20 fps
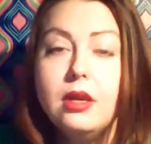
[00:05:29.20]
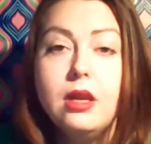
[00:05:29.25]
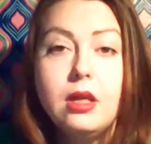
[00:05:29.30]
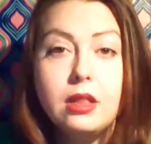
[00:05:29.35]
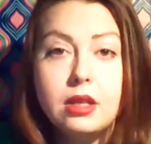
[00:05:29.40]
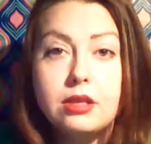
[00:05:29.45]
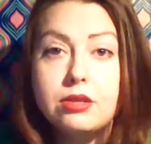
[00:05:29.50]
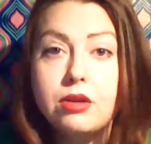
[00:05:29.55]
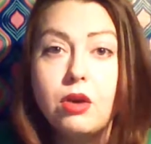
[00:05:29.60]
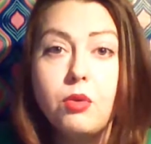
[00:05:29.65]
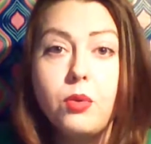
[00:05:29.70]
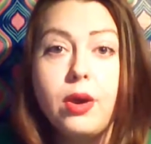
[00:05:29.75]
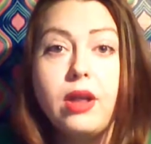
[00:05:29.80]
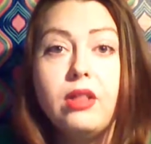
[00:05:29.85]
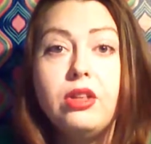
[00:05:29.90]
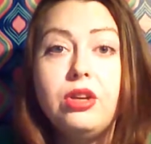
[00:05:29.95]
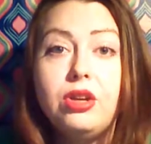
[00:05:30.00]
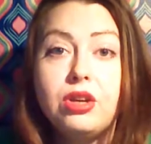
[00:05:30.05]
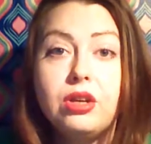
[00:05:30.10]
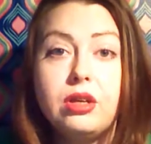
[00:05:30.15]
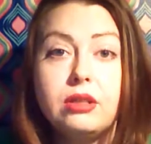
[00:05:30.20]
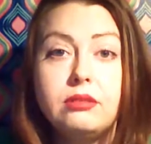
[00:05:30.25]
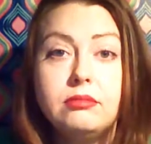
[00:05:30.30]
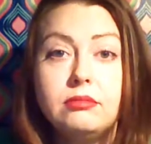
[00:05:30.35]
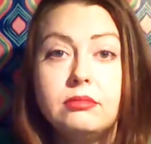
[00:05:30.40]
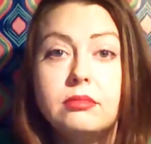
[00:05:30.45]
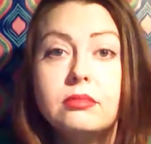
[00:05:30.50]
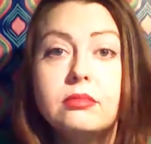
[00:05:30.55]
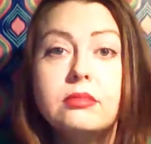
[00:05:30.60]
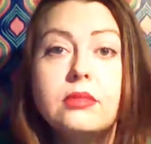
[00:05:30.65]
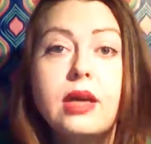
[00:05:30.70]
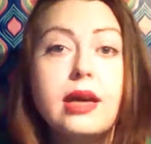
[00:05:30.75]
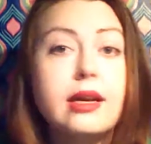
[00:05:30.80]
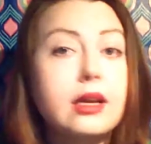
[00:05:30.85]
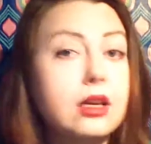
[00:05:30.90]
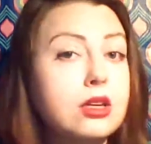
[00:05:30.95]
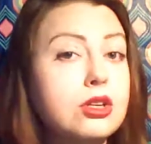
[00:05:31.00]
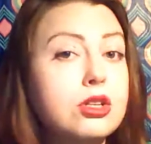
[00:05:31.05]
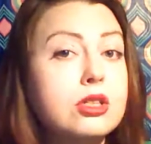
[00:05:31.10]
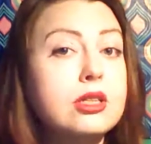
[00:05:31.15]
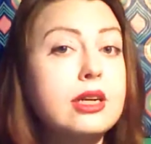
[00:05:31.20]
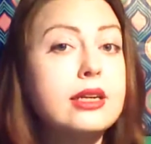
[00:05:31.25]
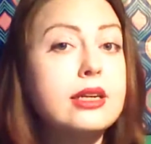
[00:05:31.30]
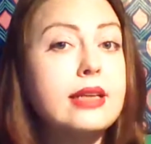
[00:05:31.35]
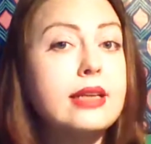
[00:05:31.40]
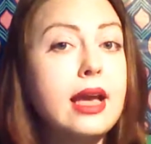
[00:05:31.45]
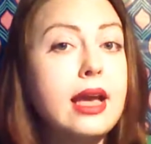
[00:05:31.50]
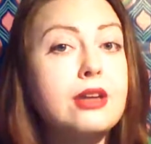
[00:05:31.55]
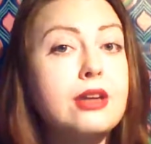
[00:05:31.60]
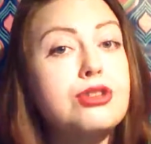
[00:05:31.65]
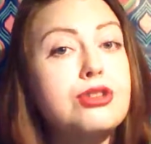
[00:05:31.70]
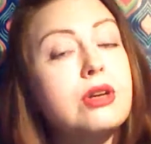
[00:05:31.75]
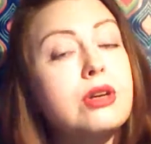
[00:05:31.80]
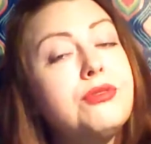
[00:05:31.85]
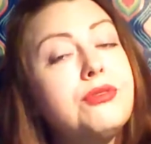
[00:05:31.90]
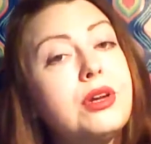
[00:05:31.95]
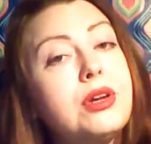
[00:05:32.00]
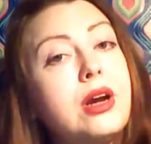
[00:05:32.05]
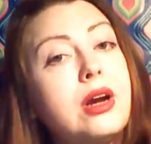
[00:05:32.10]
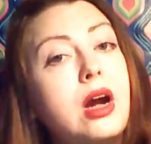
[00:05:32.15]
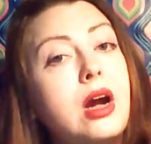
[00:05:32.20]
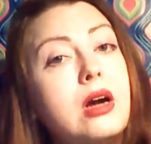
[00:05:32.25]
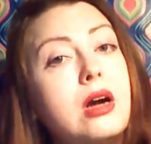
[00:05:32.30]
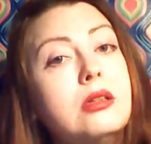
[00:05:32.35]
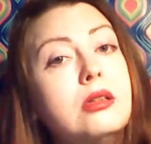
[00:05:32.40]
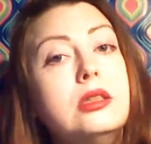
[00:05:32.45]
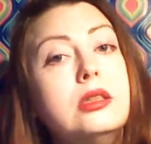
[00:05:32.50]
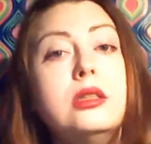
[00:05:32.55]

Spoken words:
That's all well and good. I can understand that. Trying to figure out,